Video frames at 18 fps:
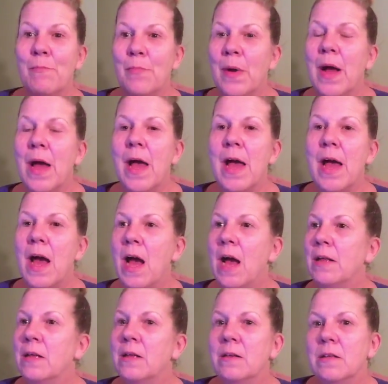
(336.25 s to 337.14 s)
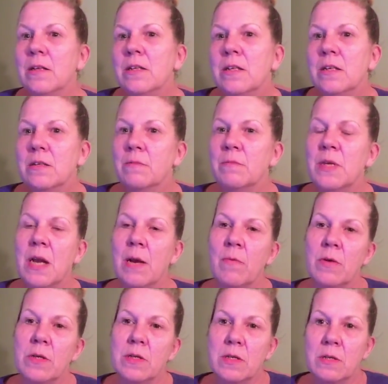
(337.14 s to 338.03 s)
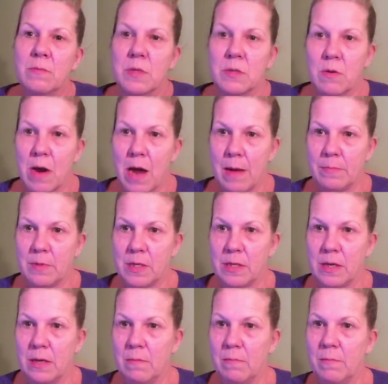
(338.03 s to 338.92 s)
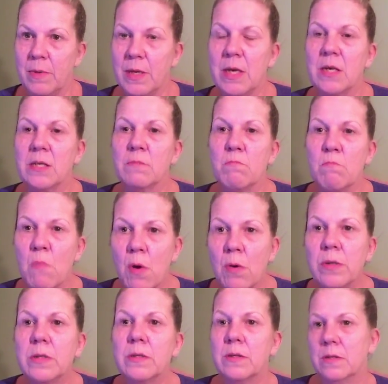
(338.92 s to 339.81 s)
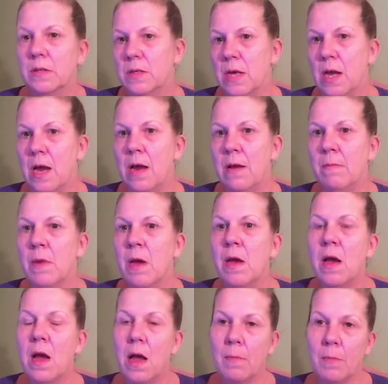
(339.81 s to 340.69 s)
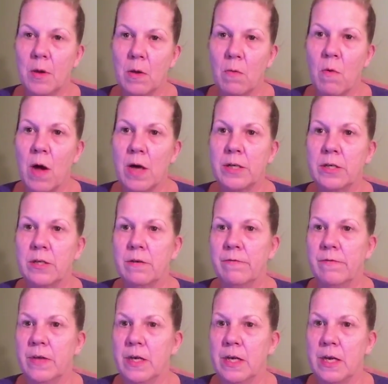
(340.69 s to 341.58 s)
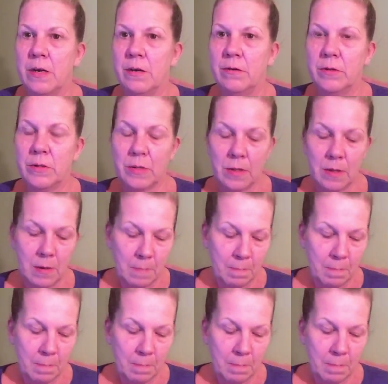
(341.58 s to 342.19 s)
But it doesn't mean I wouldn't subscribe to them, because most of the time I'm going to watch their videos.